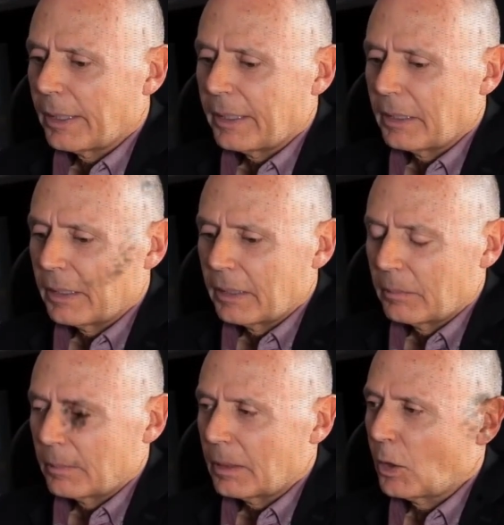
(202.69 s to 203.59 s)
He has
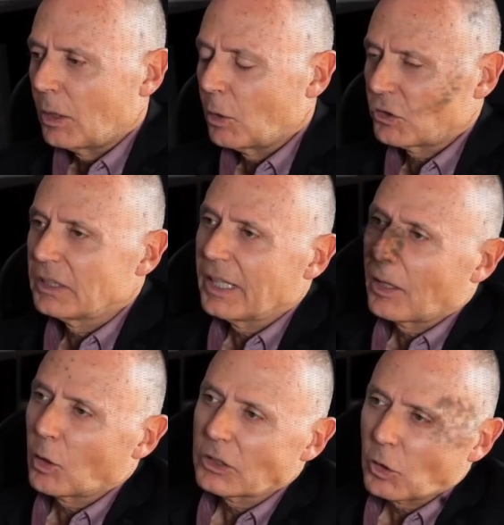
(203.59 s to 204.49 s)
them, let's
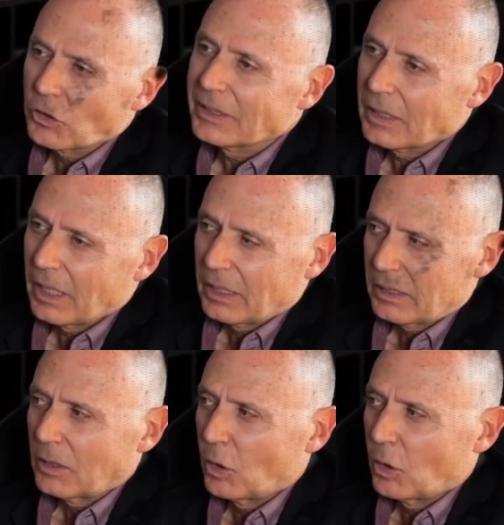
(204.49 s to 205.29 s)
say, deficient.